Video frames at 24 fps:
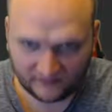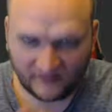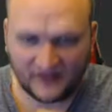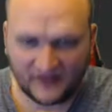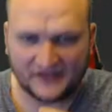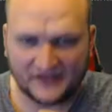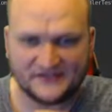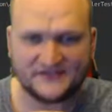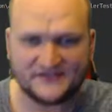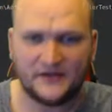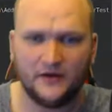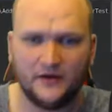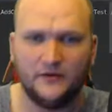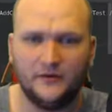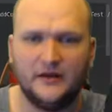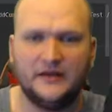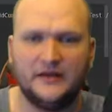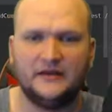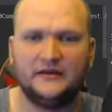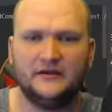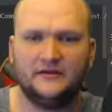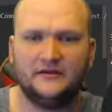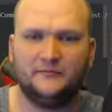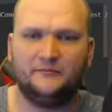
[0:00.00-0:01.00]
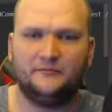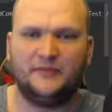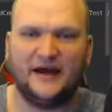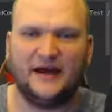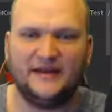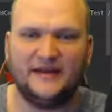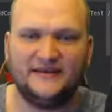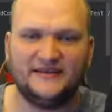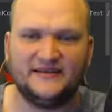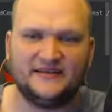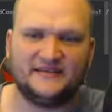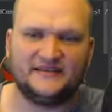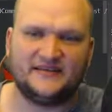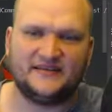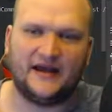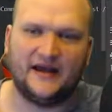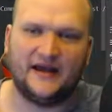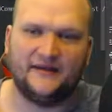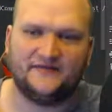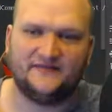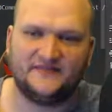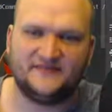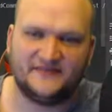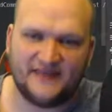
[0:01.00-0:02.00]
So by this, I
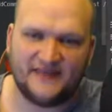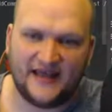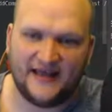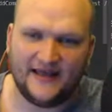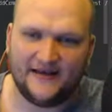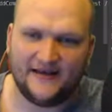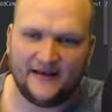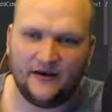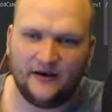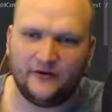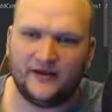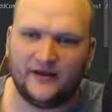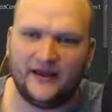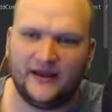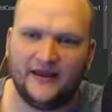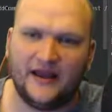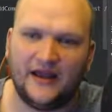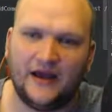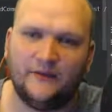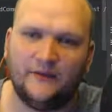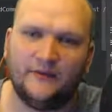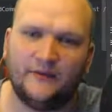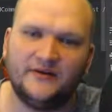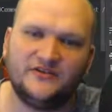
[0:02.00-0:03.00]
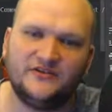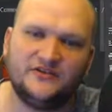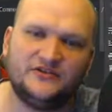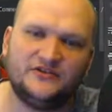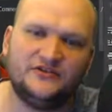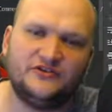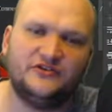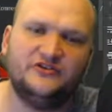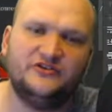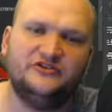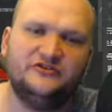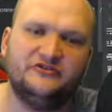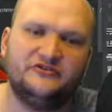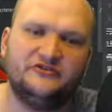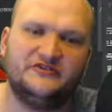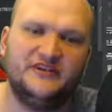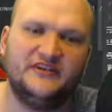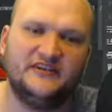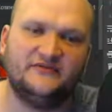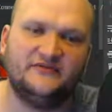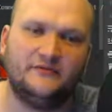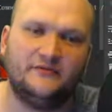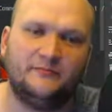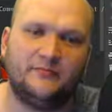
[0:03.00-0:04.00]
have said, okay, I want you to use
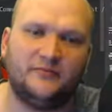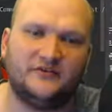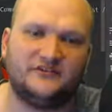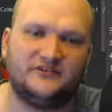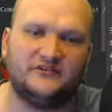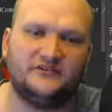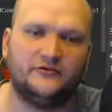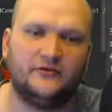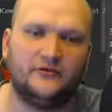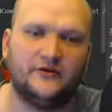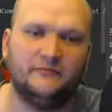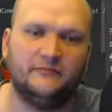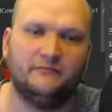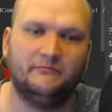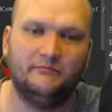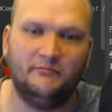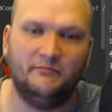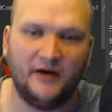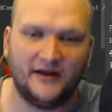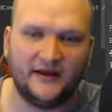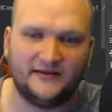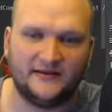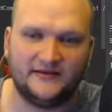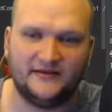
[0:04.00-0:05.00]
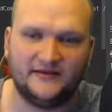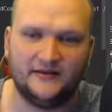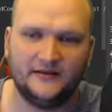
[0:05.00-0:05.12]
this repository, but